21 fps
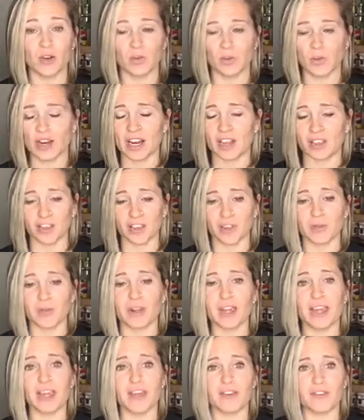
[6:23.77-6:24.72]
Read it
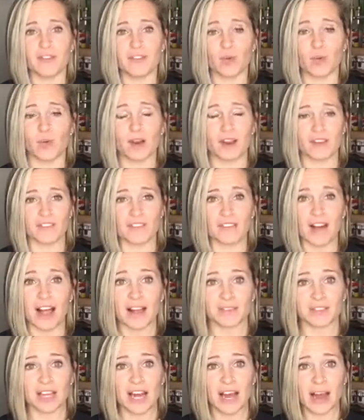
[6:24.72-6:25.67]
3, 4, and
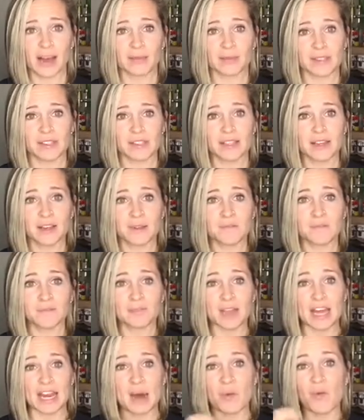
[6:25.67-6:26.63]
5 times,
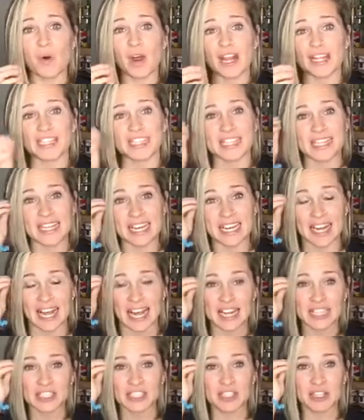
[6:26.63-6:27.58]
and I want it to get
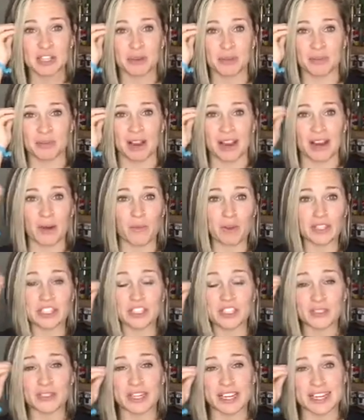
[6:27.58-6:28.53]
into your brain. I
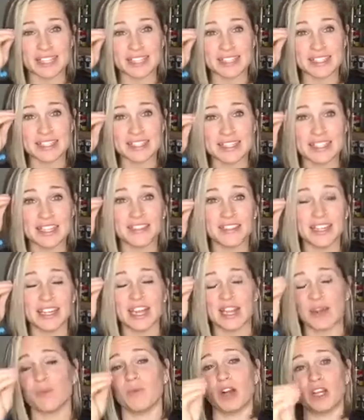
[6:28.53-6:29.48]
want you to instill
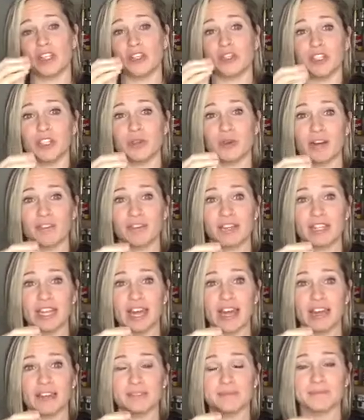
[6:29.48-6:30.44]
it in what you do every
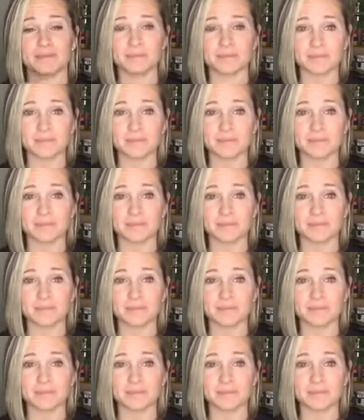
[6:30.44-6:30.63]
day,